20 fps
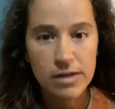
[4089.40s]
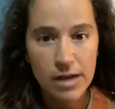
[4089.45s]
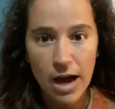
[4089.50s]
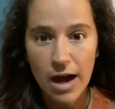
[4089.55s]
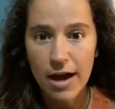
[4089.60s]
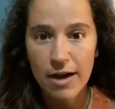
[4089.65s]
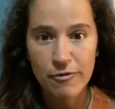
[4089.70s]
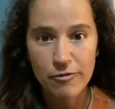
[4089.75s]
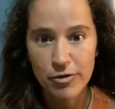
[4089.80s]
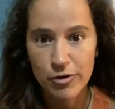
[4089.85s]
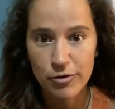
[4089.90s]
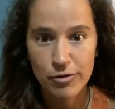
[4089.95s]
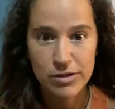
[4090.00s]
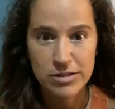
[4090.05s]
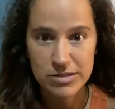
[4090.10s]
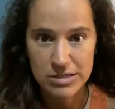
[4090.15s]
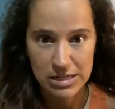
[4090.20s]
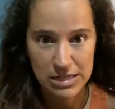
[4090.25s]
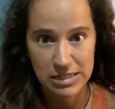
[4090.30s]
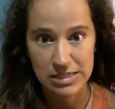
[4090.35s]
Not
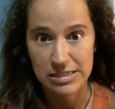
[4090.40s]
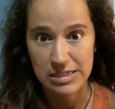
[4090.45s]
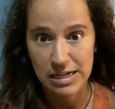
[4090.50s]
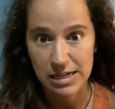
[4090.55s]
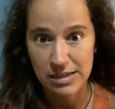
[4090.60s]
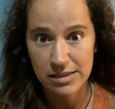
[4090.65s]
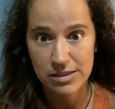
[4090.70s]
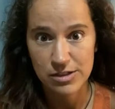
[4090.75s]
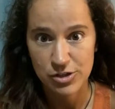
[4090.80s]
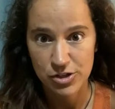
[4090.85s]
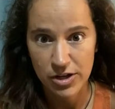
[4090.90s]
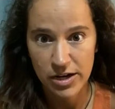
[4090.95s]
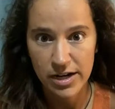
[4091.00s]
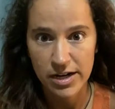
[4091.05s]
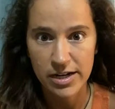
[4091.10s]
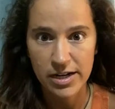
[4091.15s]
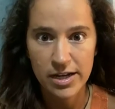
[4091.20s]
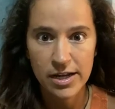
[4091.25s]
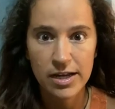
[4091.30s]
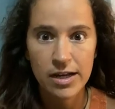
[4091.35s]
everyone's going to take the
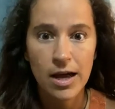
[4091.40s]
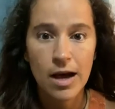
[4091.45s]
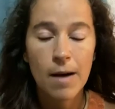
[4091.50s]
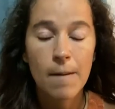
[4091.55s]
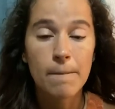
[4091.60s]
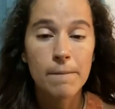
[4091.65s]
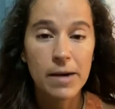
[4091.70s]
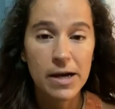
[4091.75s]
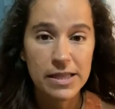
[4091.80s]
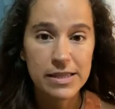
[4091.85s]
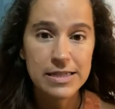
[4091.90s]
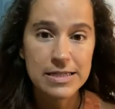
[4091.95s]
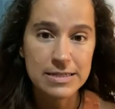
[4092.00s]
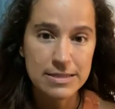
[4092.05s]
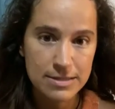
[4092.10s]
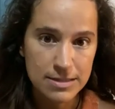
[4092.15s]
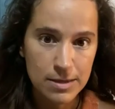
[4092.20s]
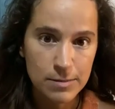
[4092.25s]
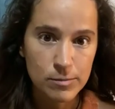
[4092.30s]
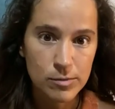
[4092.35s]
training, but
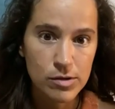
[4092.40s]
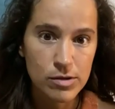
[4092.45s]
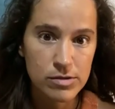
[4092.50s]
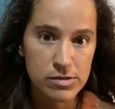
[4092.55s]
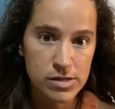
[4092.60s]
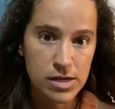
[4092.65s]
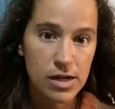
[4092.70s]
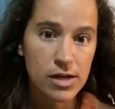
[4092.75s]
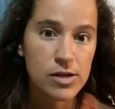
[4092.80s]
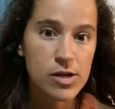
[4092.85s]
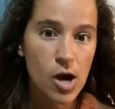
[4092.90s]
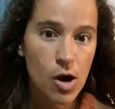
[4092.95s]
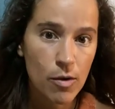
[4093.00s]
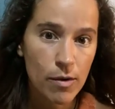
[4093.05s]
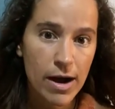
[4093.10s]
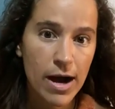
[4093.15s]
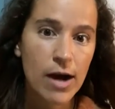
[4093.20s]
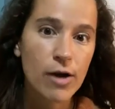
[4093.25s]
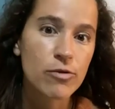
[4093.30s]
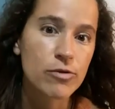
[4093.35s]
these symbols could
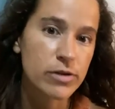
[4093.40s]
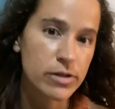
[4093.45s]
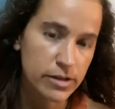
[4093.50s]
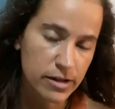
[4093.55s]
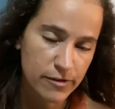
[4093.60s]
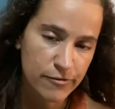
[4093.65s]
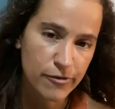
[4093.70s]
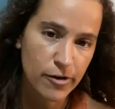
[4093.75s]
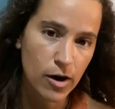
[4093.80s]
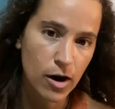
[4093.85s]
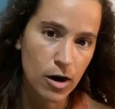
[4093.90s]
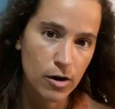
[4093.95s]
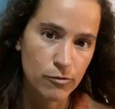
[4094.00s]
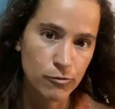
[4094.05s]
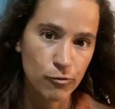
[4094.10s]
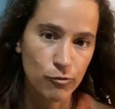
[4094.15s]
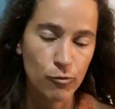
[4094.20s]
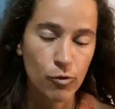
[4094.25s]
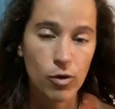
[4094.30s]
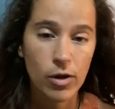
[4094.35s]
go out really far
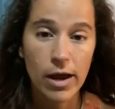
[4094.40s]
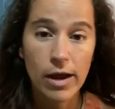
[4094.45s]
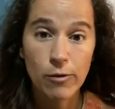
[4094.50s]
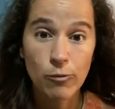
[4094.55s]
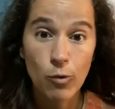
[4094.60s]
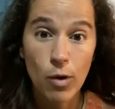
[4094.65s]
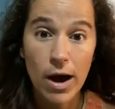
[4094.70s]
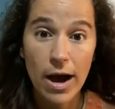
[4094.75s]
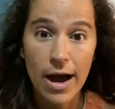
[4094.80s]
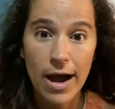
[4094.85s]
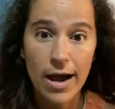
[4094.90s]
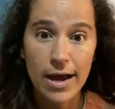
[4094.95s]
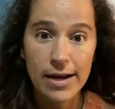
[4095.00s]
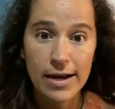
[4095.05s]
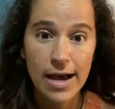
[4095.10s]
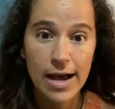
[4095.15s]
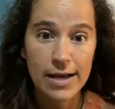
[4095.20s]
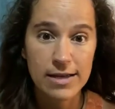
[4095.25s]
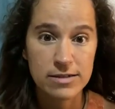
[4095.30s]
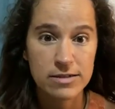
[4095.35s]
and, and
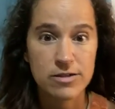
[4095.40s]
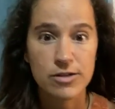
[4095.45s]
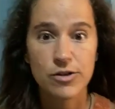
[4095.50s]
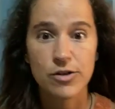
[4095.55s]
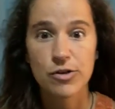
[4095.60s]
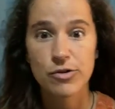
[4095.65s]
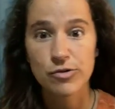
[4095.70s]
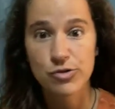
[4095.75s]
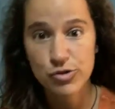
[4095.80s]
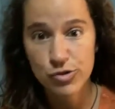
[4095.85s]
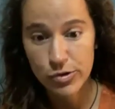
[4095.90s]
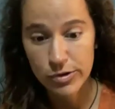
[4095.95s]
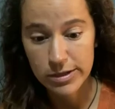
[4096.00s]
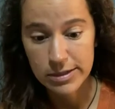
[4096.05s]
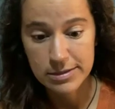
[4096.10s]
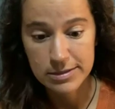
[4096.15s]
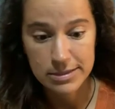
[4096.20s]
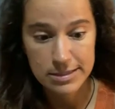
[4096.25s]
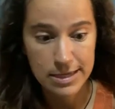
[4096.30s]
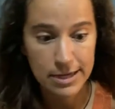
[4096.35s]
wide as, you know,
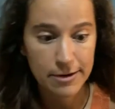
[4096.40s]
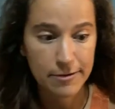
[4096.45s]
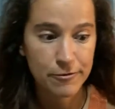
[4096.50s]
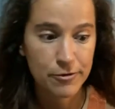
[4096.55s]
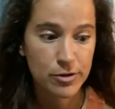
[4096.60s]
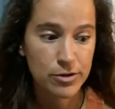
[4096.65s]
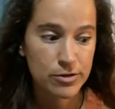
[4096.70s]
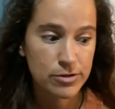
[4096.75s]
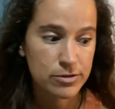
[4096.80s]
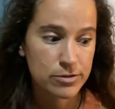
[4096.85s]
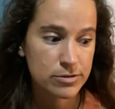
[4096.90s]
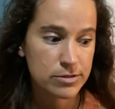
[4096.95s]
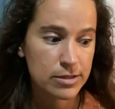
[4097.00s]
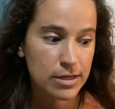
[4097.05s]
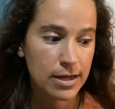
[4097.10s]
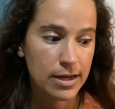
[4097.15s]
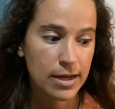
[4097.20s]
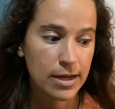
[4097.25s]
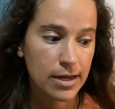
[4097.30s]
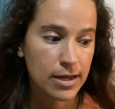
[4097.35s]

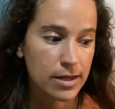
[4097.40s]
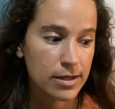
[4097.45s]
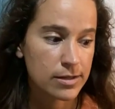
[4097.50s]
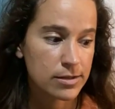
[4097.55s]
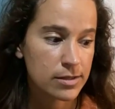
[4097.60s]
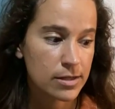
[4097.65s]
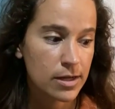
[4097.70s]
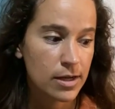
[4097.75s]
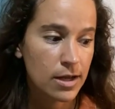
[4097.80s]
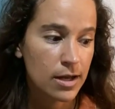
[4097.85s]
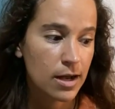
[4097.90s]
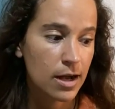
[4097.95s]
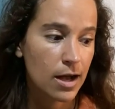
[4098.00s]
screensavers and